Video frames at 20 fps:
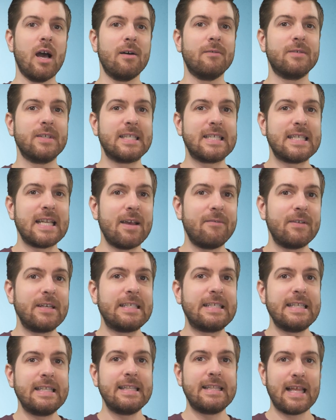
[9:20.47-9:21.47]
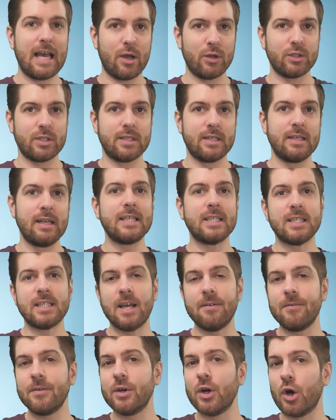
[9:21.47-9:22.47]
of
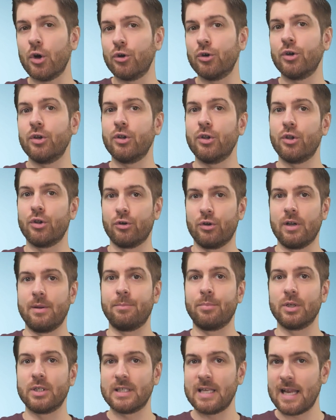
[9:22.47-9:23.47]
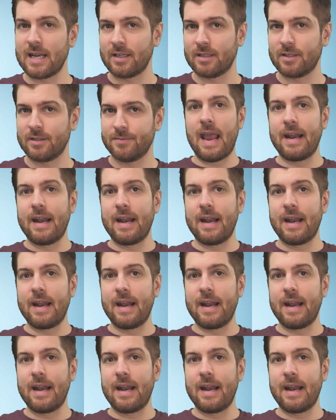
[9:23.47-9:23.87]
17,730%.